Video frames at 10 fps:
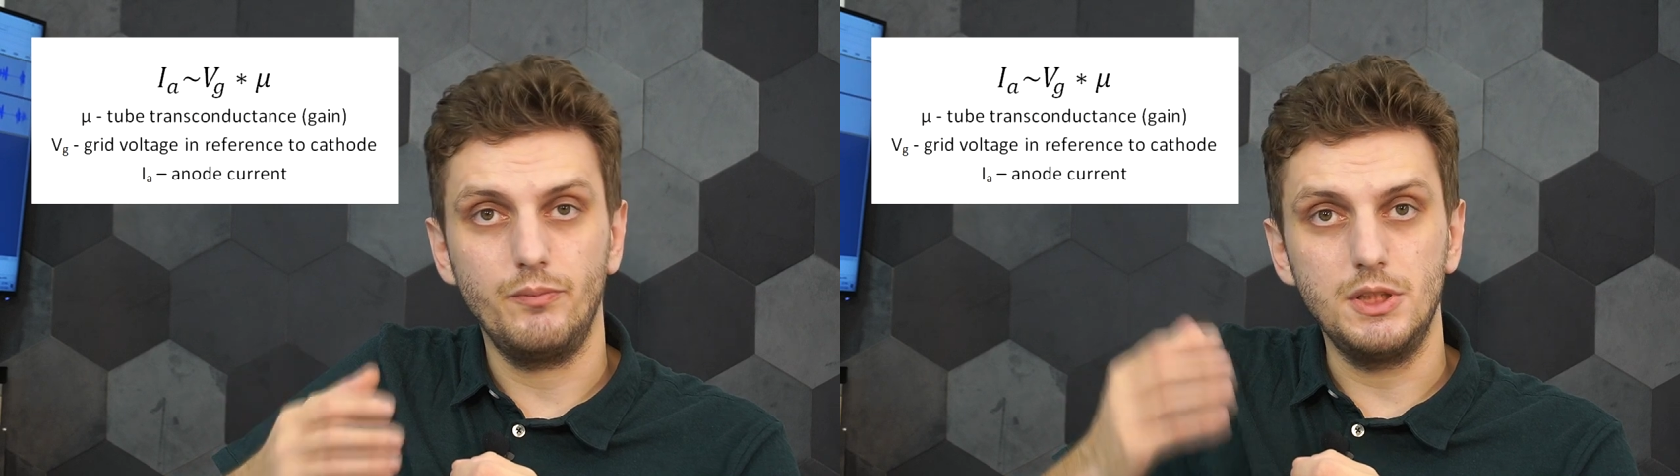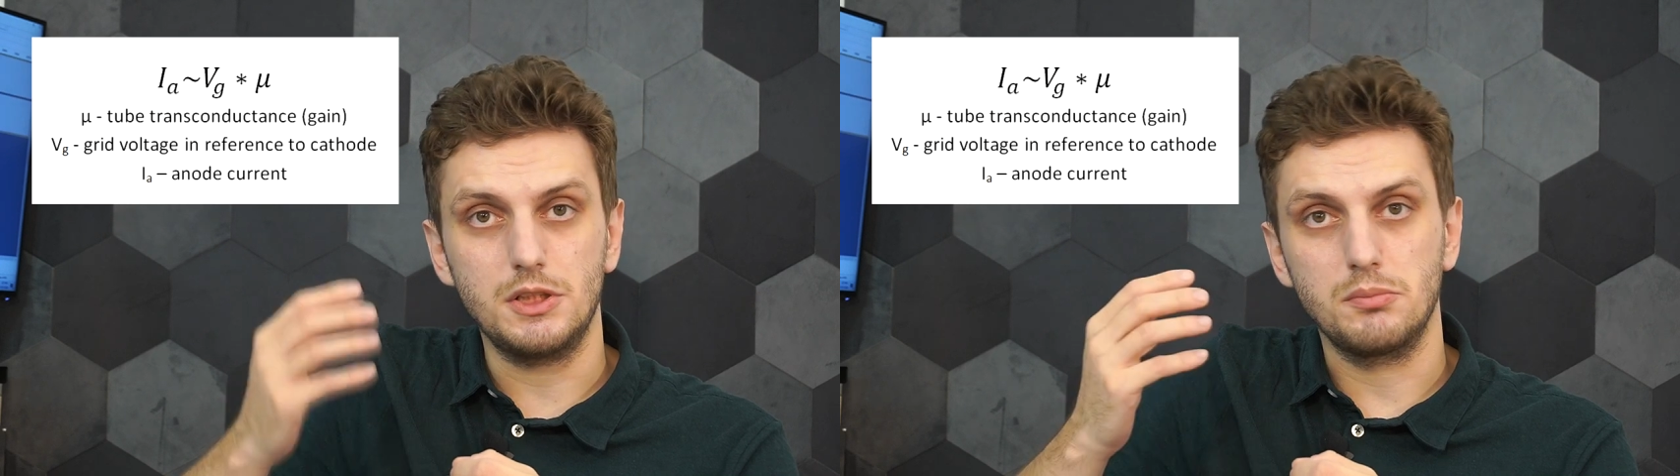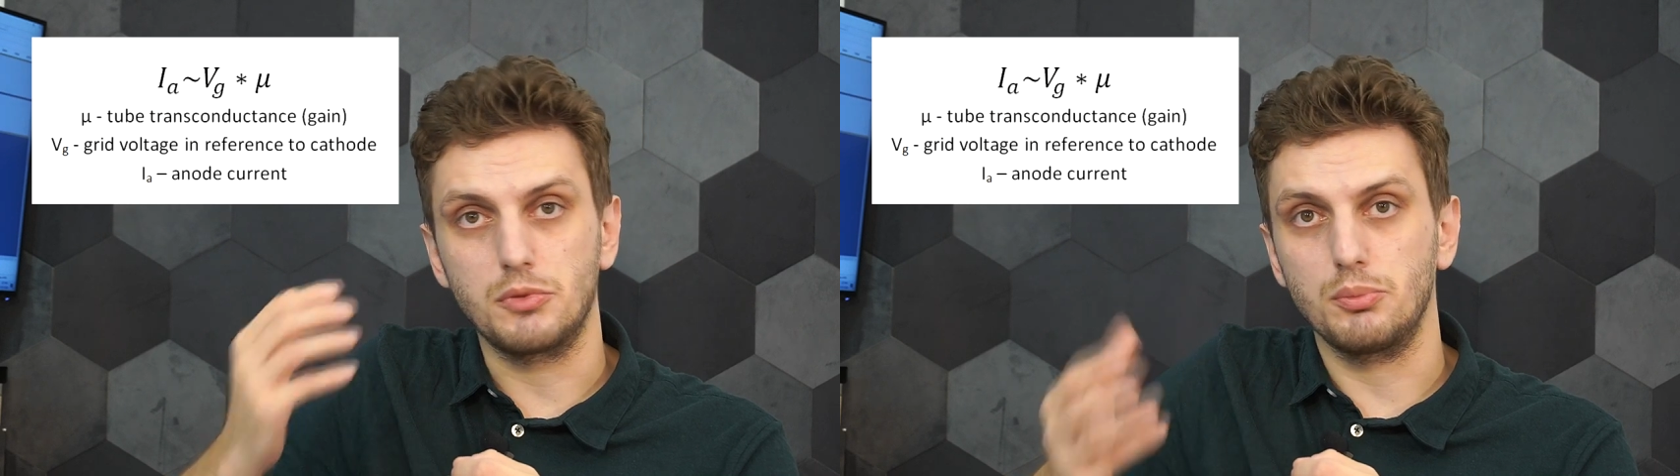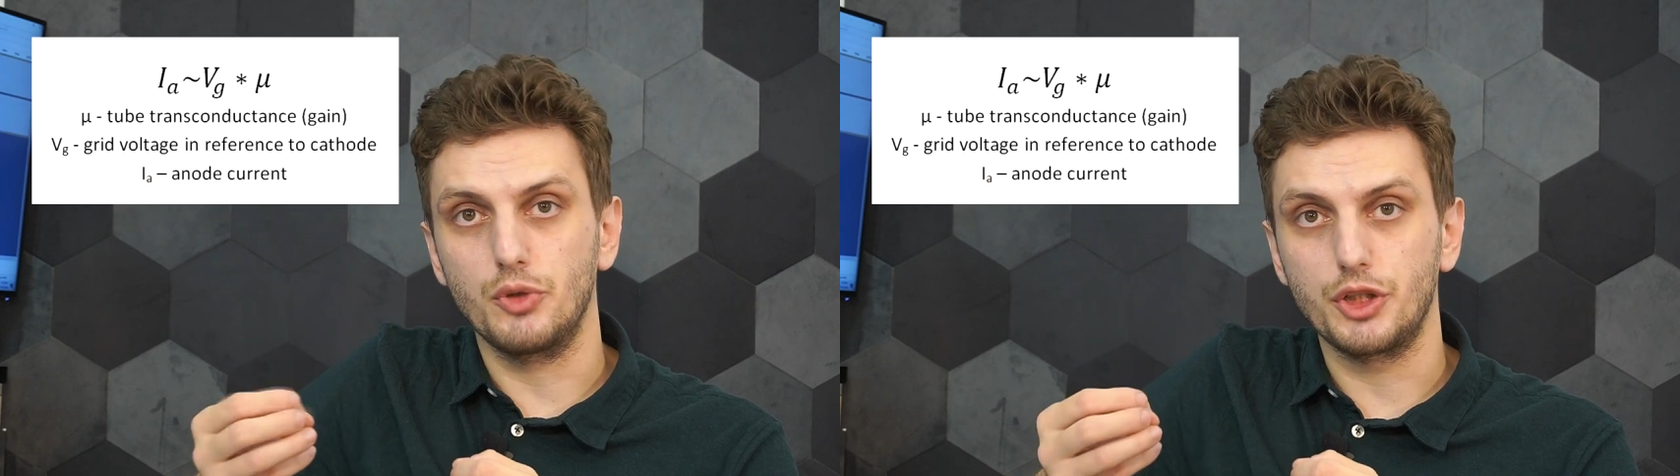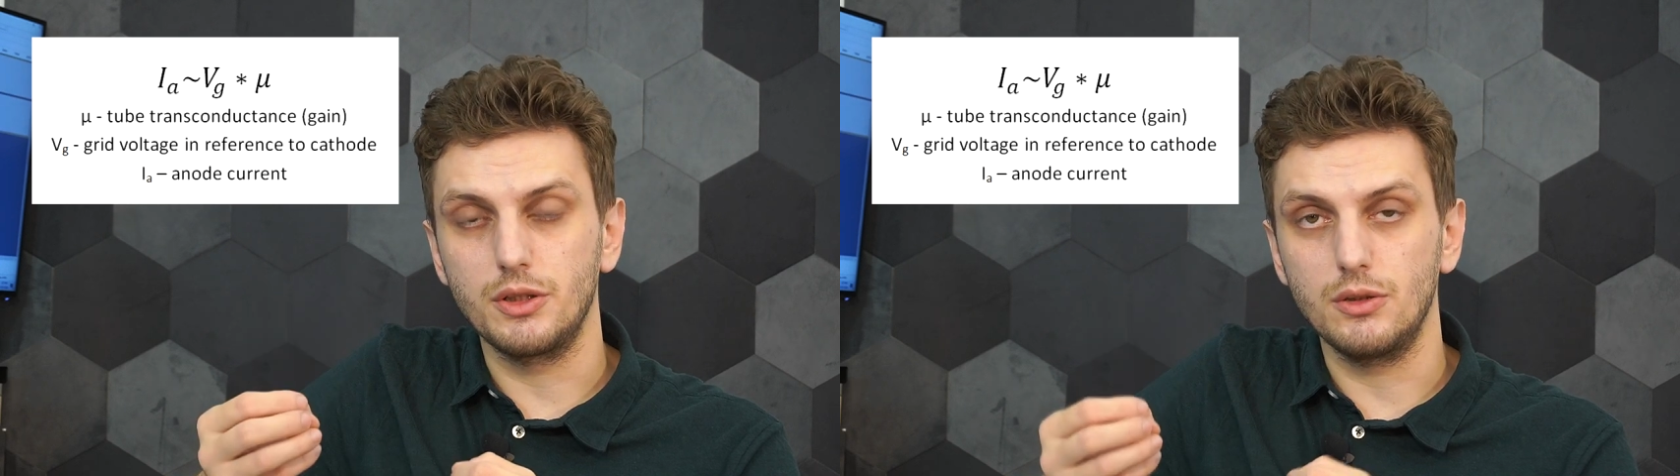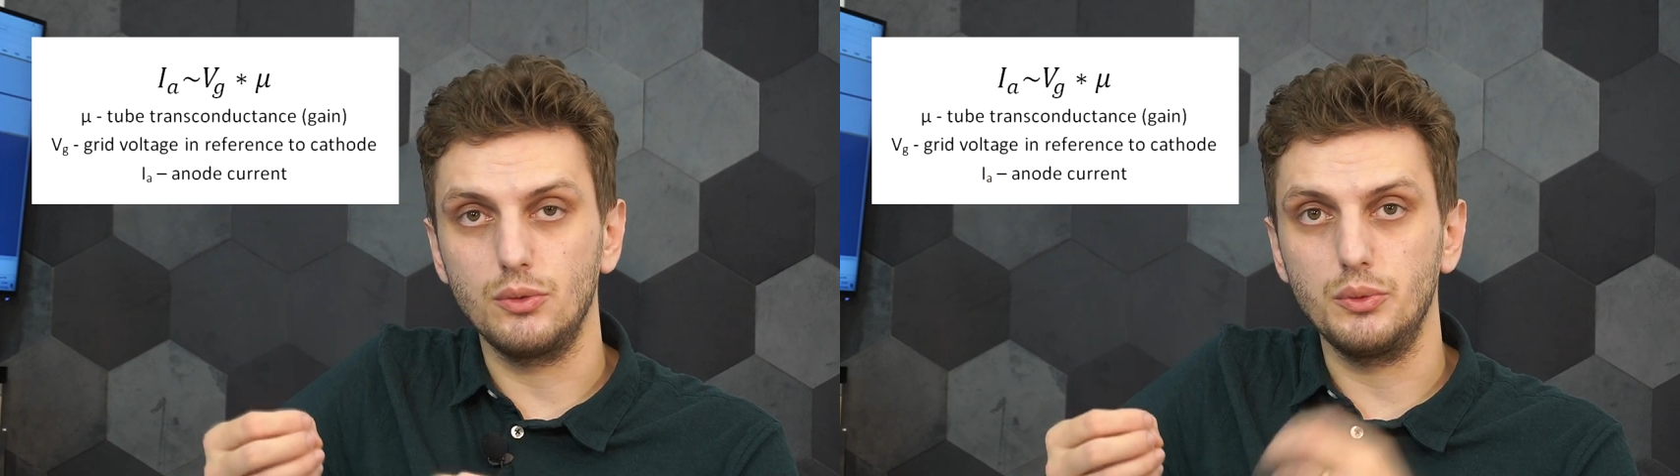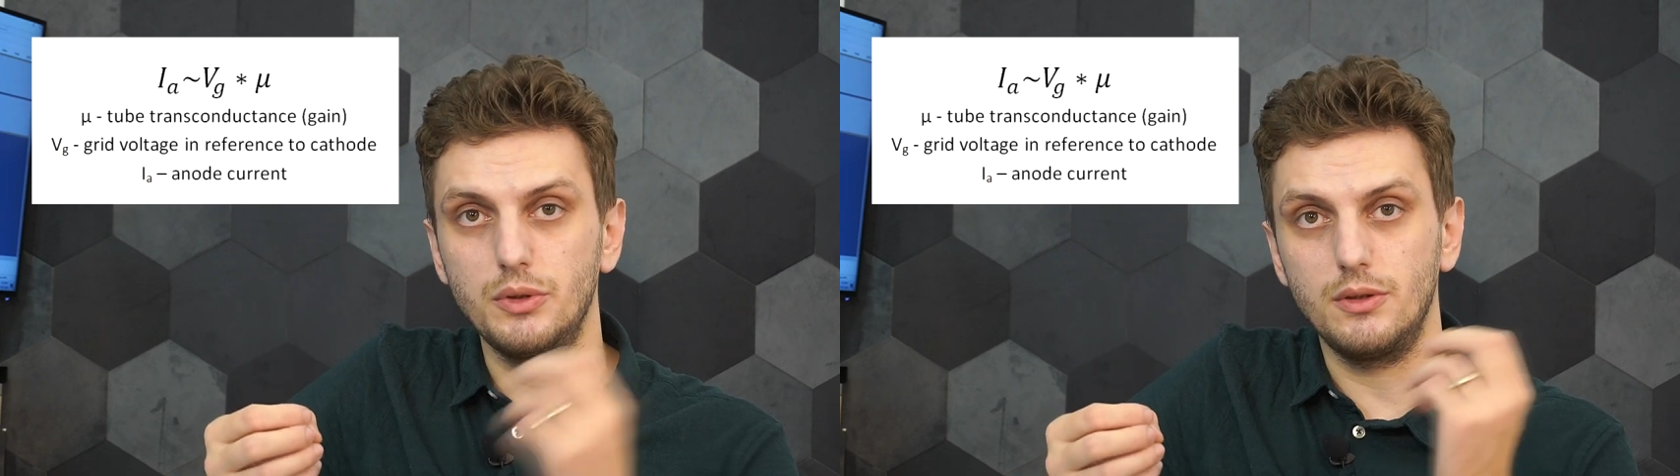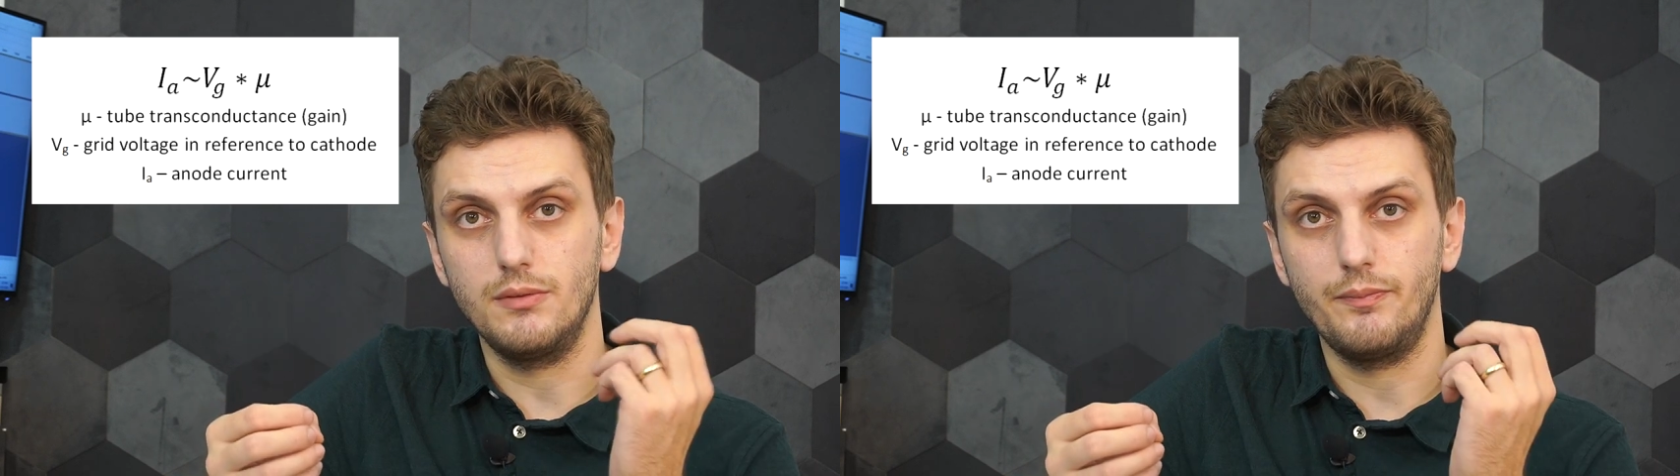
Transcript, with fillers: is proportional to